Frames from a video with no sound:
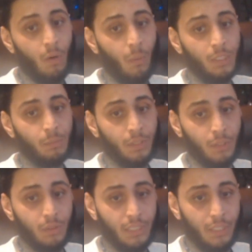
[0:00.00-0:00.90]
always
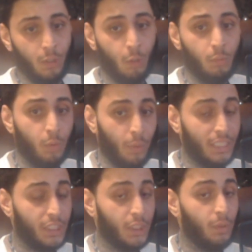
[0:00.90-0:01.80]
produce a normal
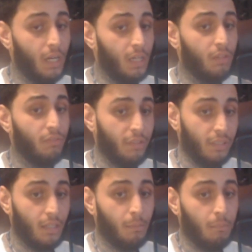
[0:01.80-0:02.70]
ratio of
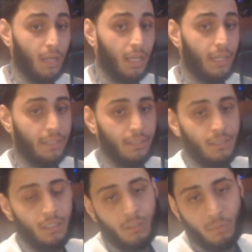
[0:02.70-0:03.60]
the blood,
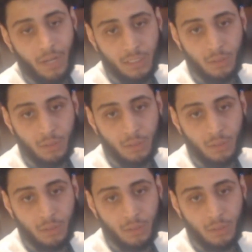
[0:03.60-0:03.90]
right?